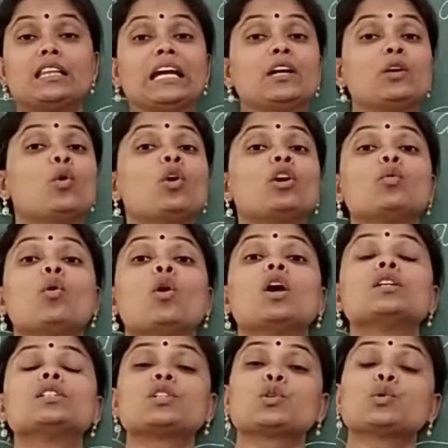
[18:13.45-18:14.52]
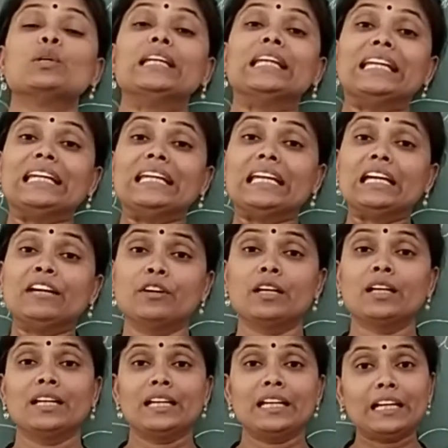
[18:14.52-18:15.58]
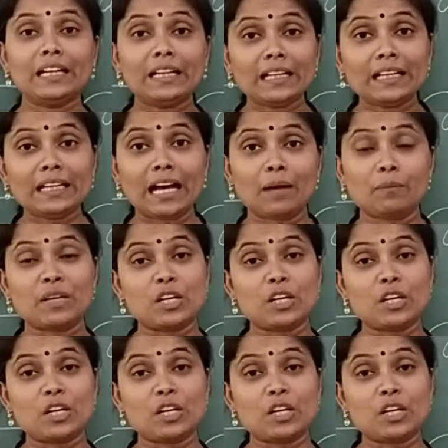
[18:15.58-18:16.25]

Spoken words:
they don't want to leave India,